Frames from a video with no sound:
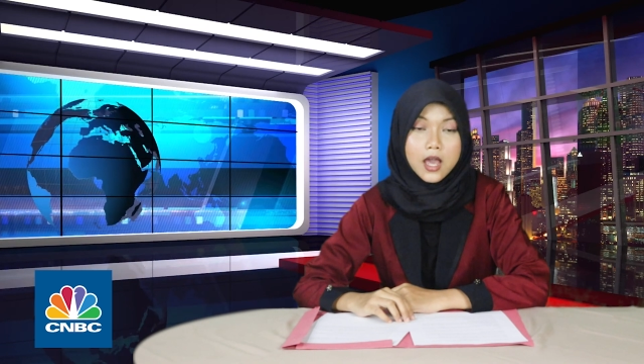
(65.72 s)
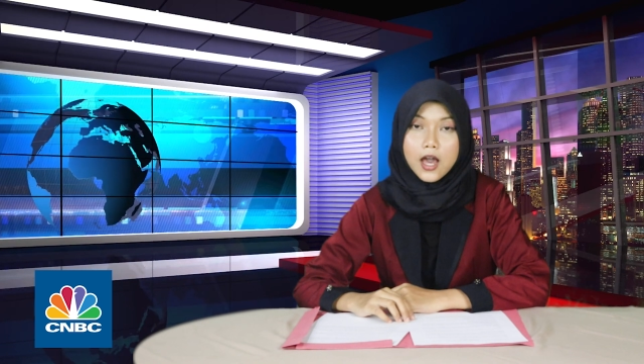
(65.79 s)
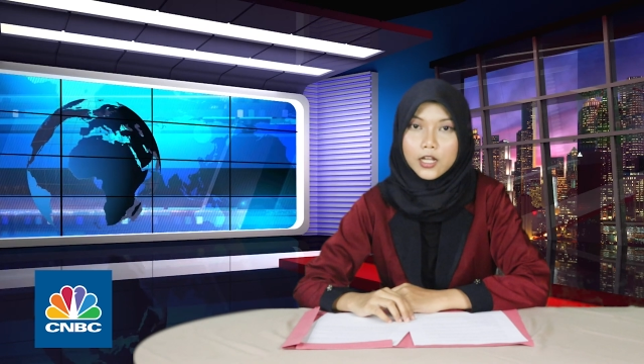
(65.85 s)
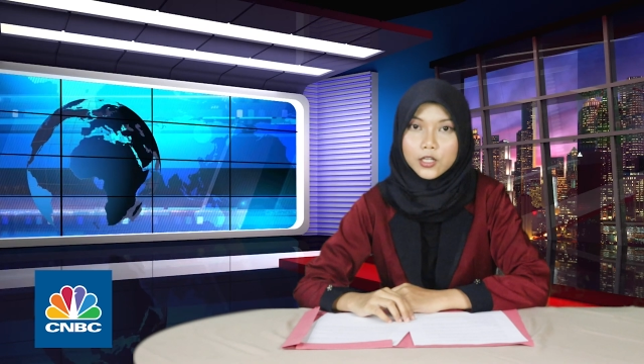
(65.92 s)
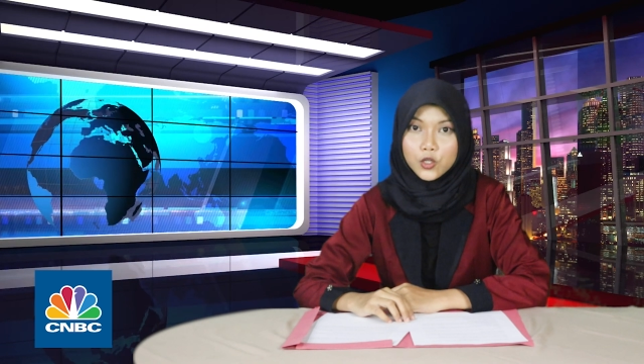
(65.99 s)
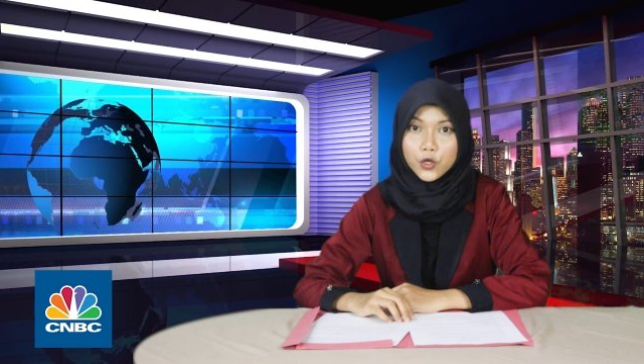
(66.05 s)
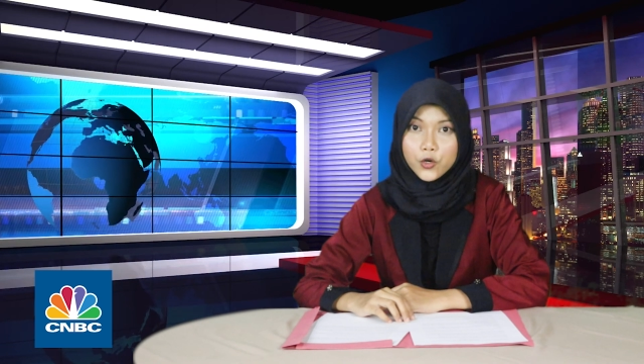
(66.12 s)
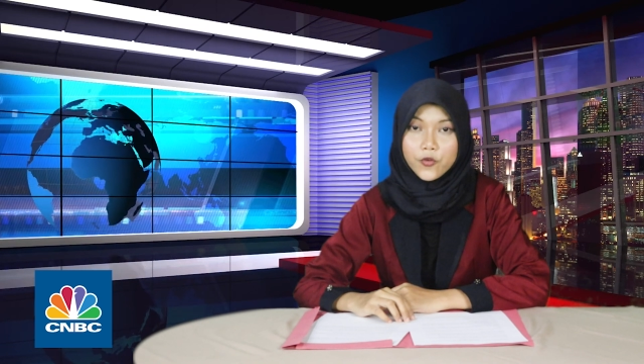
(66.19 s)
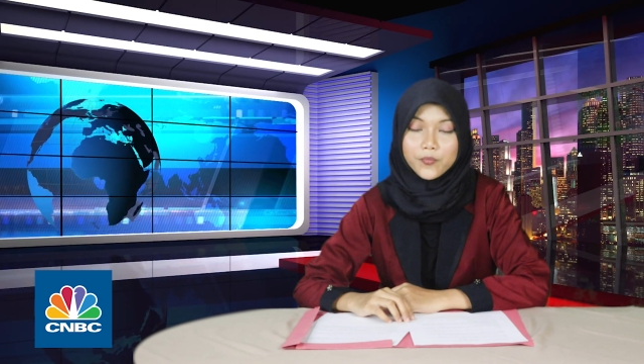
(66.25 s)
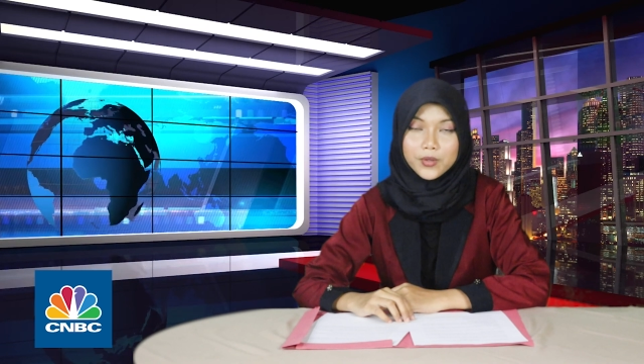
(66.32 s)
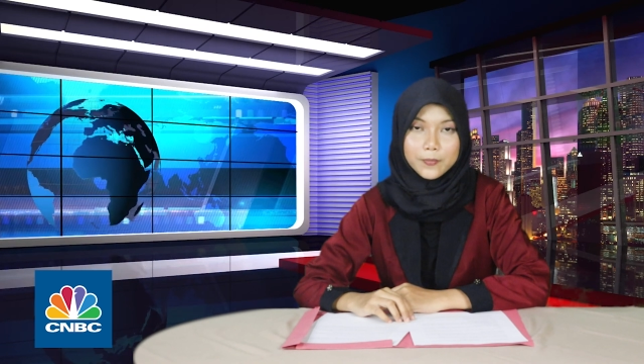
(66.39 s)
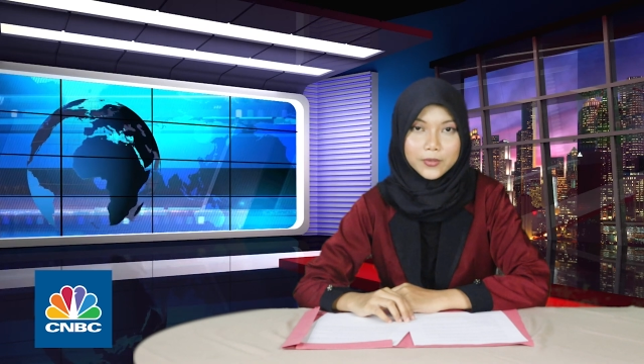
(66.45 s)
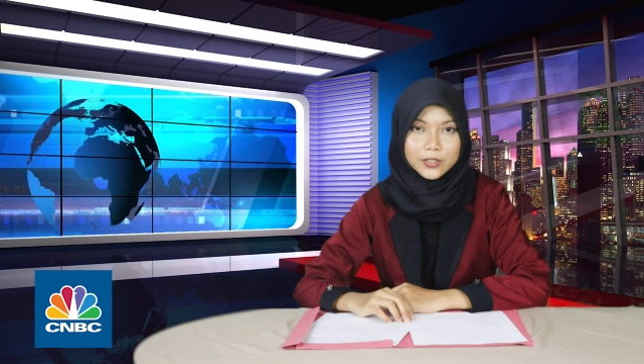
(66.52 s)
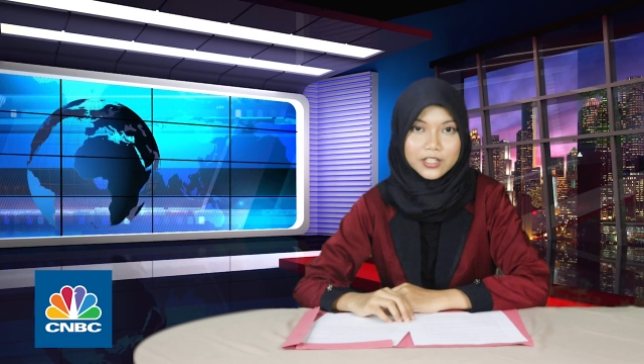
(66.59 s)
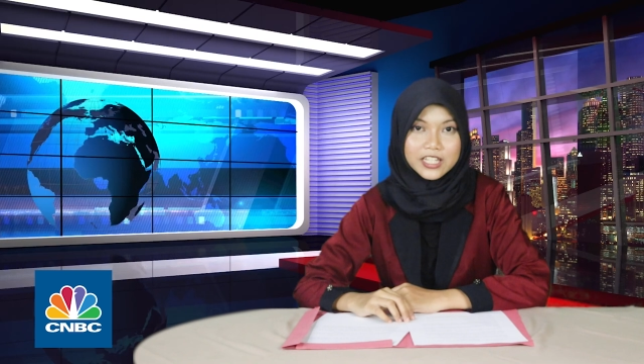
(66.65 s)
A lot of
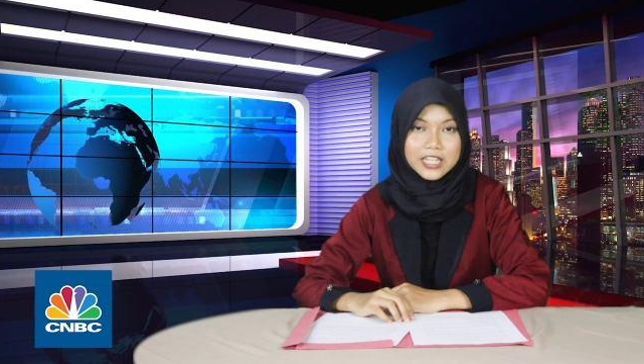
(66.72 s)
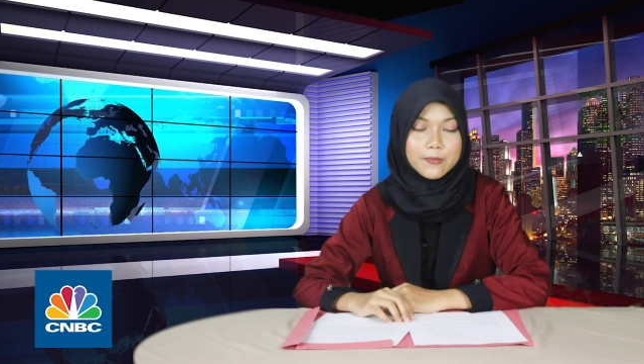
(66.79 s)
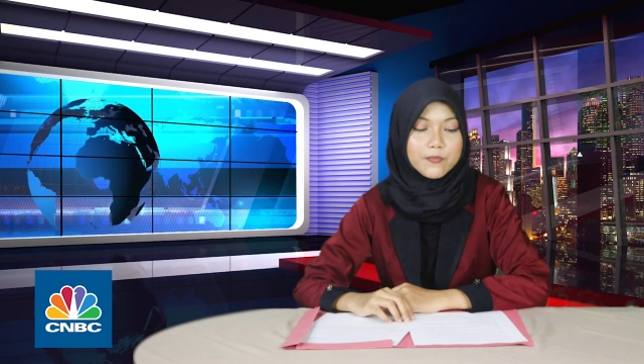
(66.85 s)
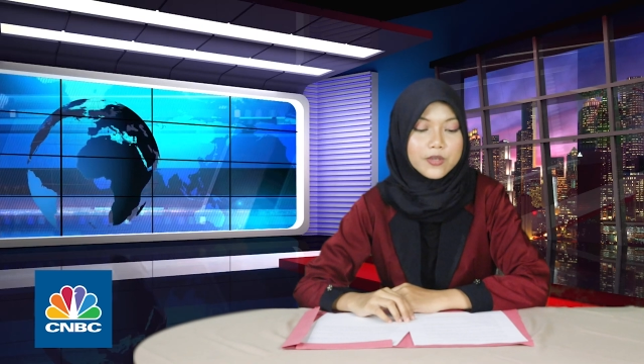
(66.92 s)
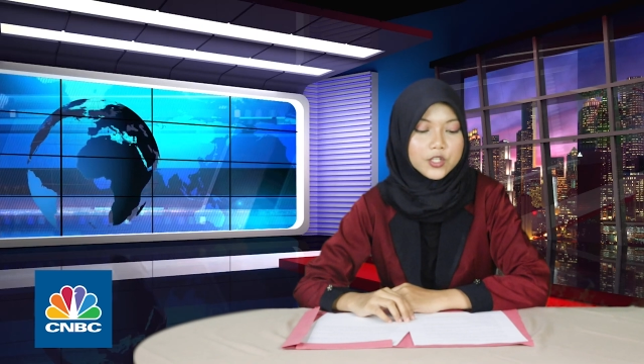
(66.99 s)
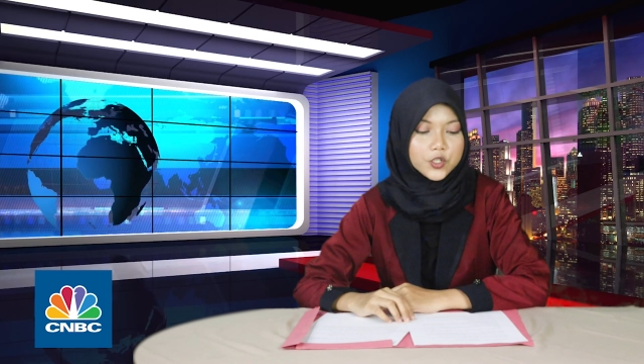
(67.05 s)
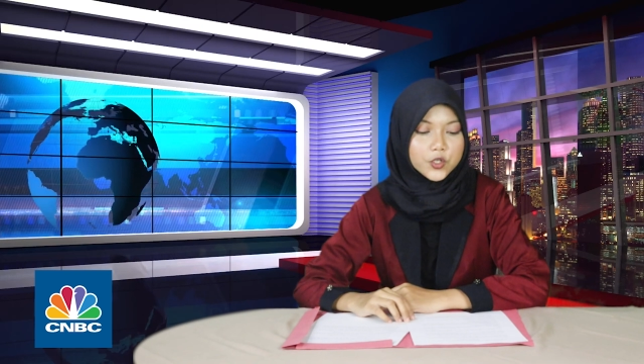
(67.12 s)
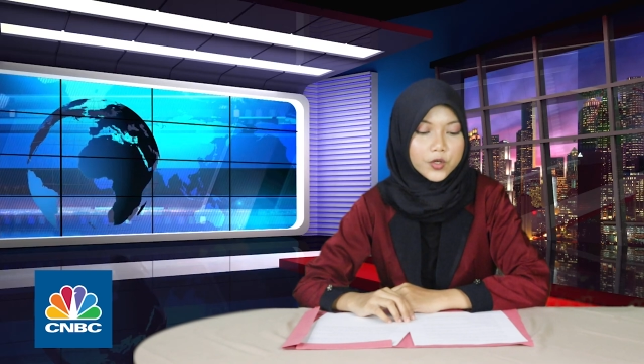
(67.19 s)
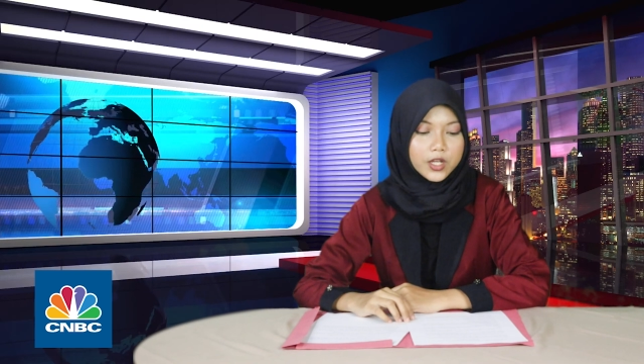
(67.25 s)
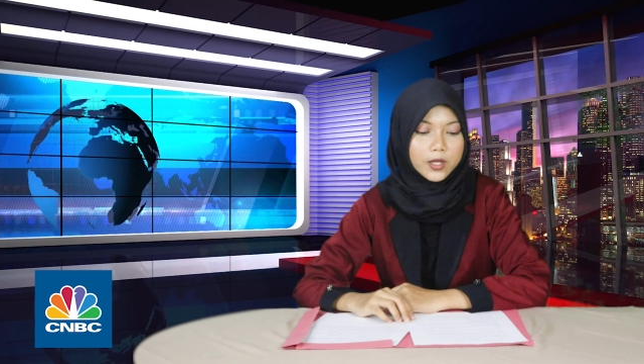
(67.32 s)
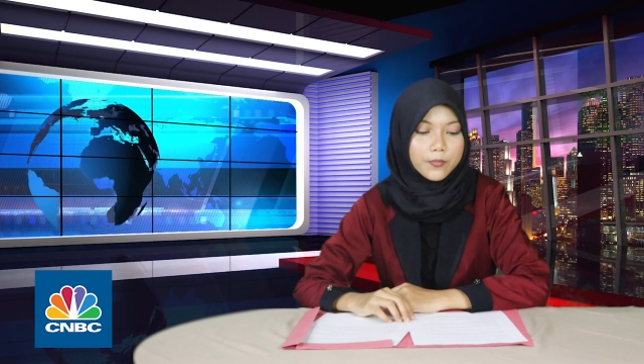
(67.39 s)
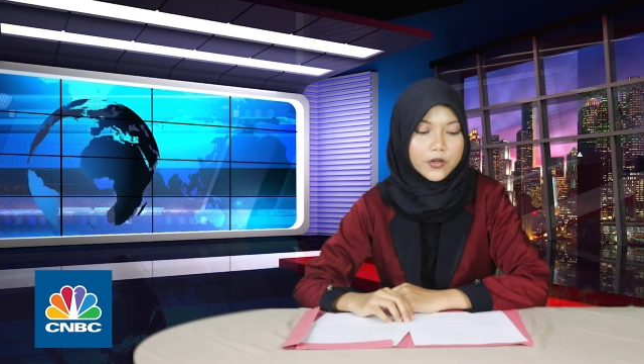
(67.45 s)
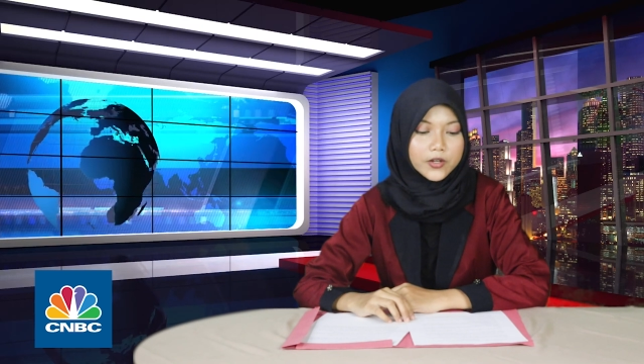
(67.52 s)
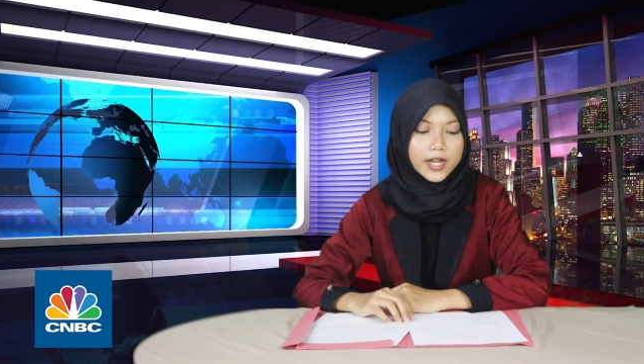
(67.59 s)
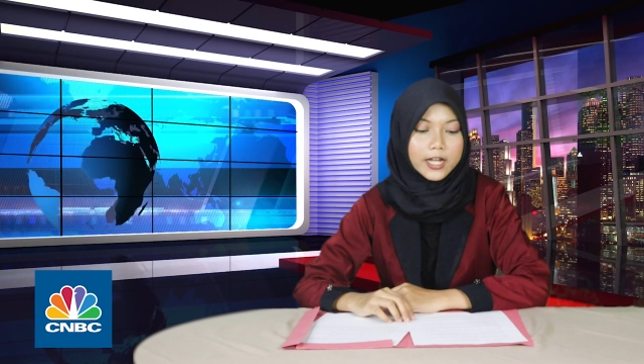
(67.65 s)
people keep mentioning
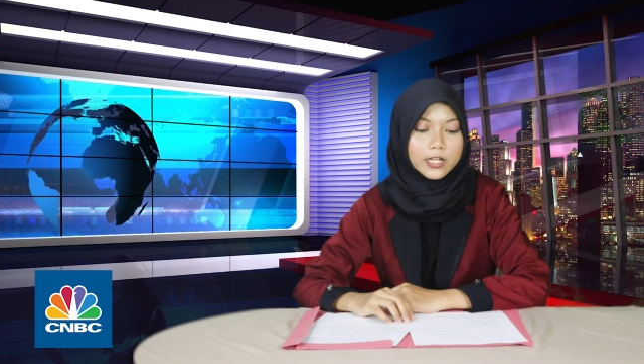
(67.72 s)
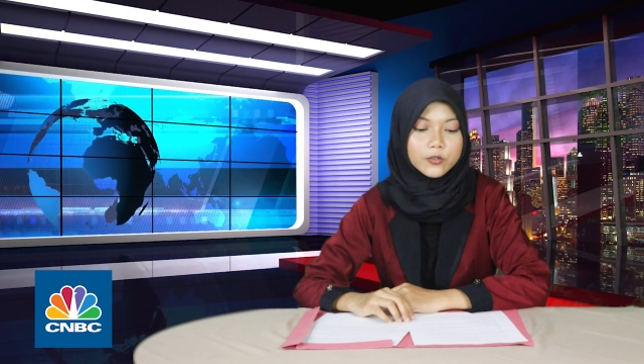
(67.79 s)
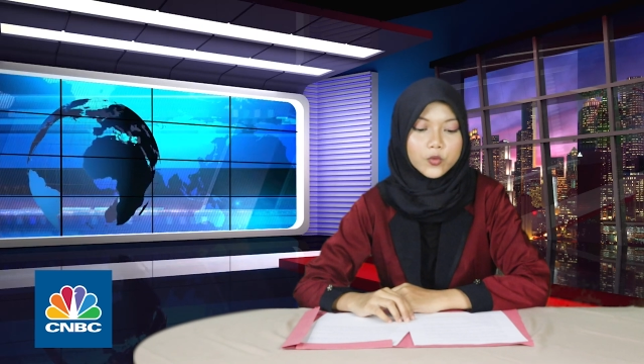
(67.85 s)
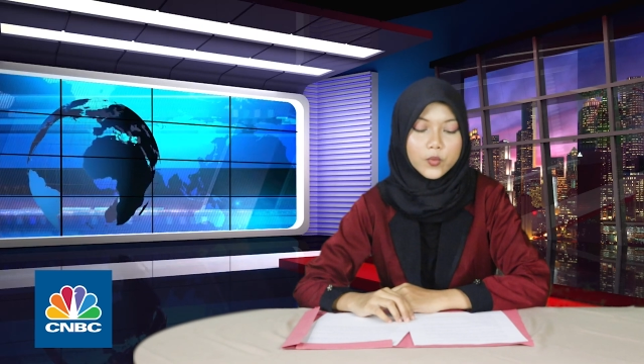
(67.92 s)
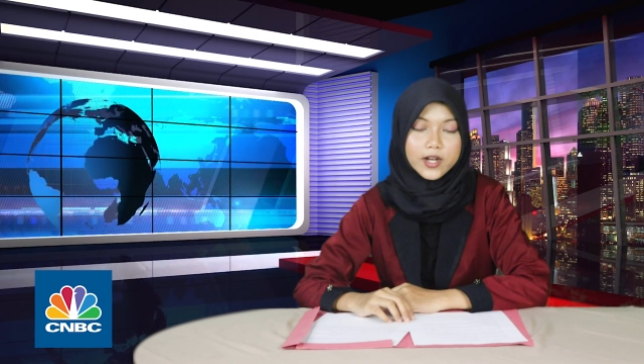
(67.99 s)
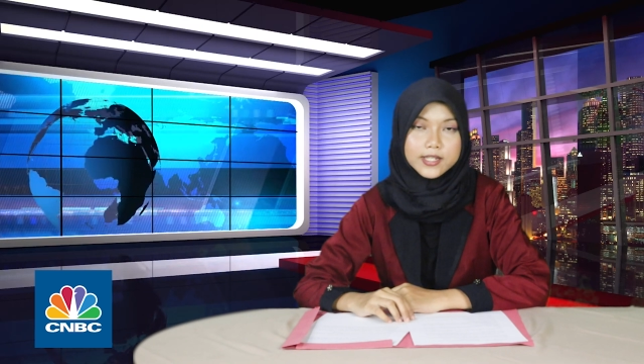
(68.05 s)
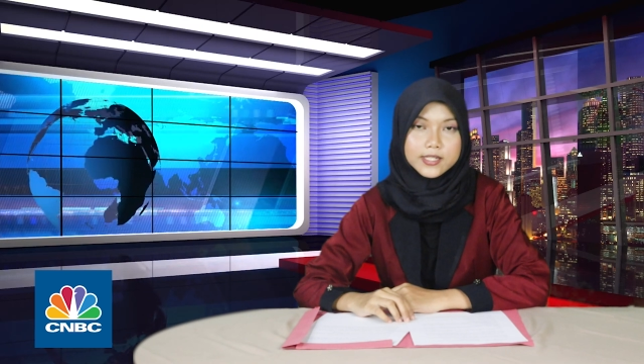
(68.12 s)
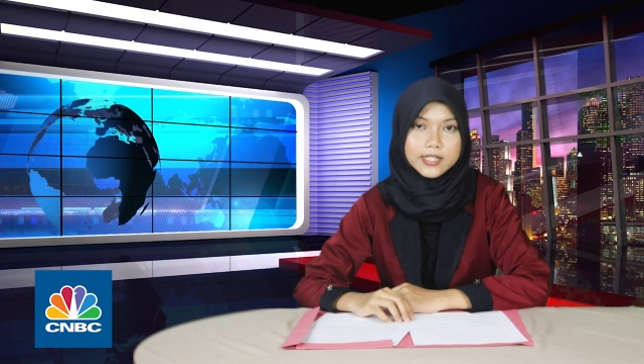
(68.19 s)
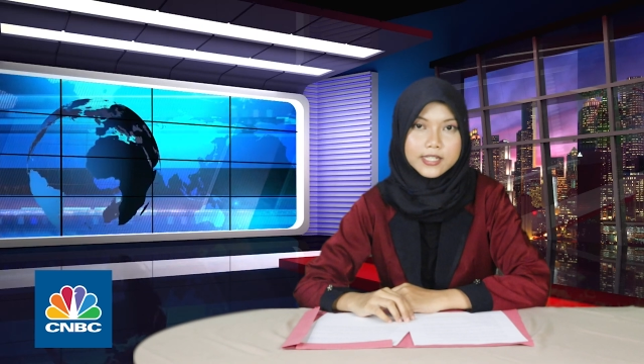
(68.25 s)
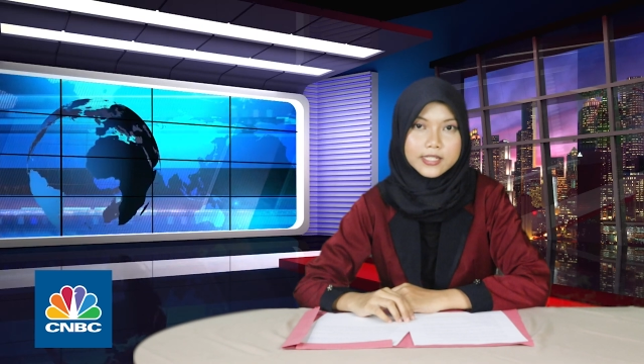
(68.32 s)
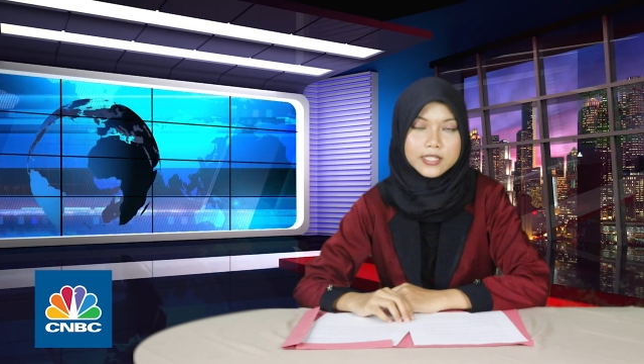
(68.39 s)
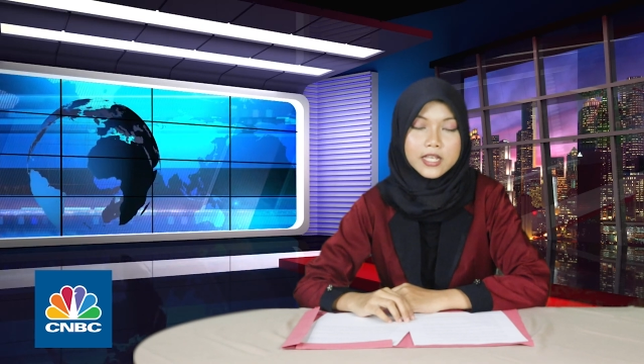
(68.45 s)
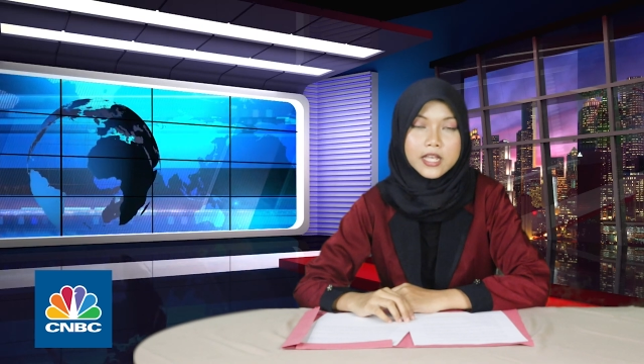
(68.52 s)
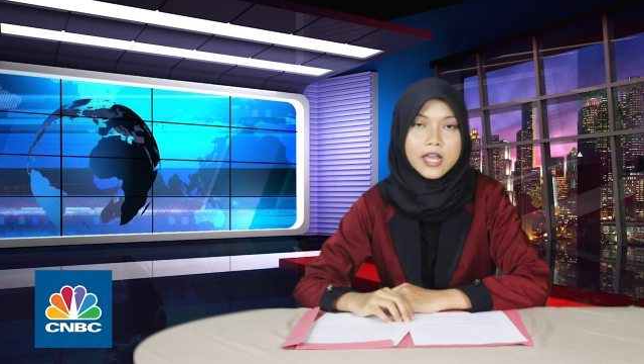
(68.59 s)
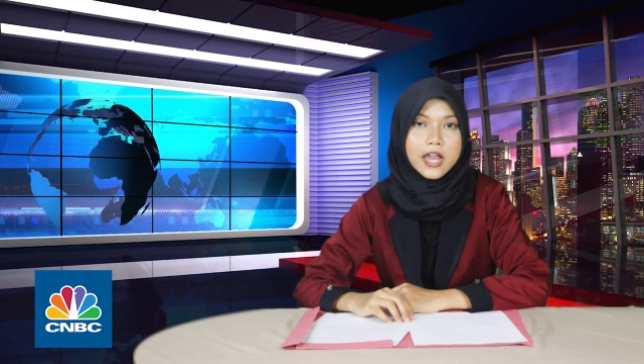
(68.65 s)
about the health
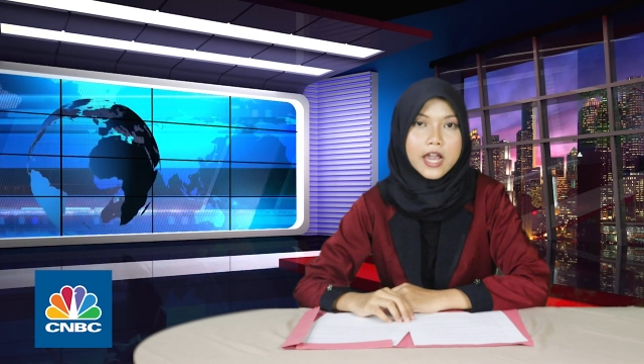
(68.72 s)
crisis